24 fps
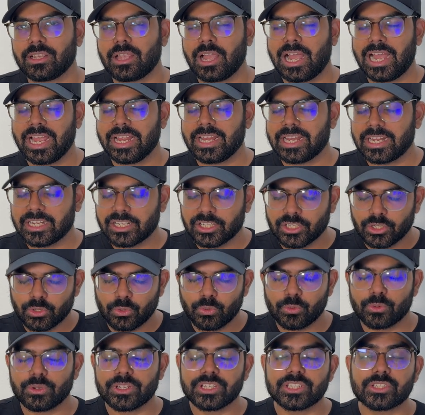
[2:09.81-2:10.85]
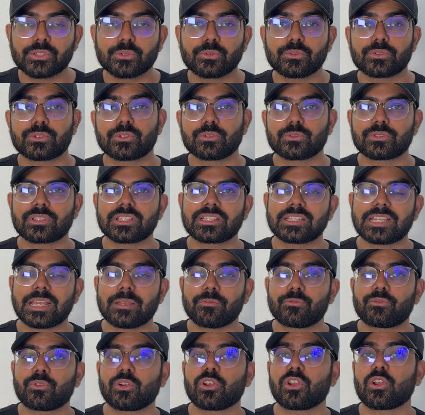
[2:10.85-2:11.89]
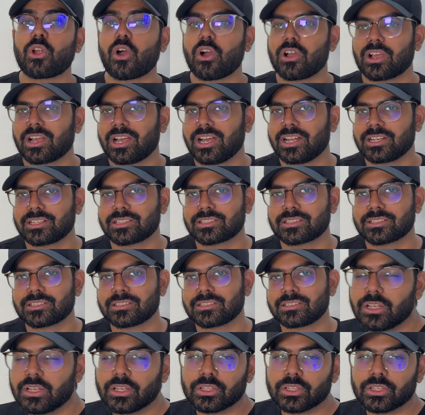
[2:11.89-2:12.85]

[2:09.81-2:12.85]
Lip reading: I had no issues using them for long hours.